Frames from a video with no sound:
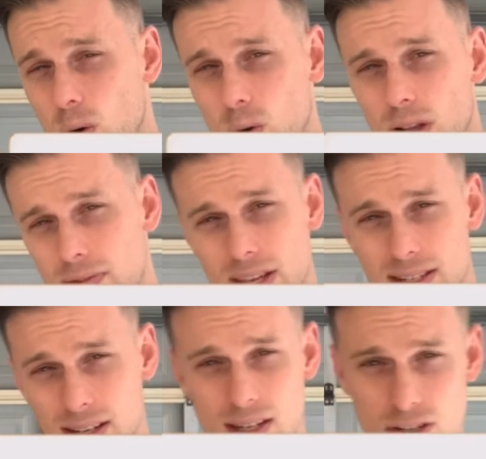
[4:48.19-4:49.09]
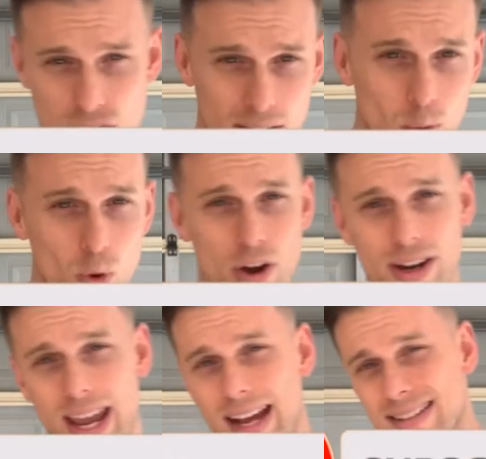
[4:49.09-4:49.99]
all of these conditioning
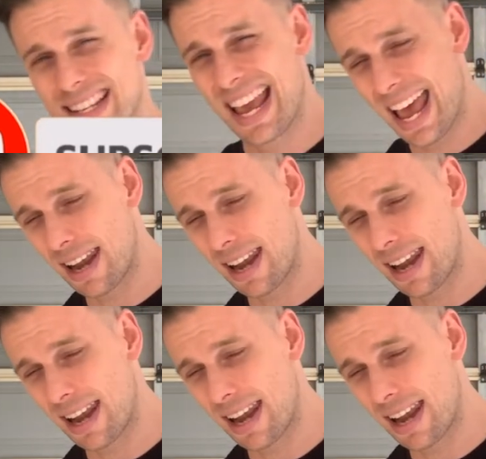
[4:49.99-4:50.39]
workouts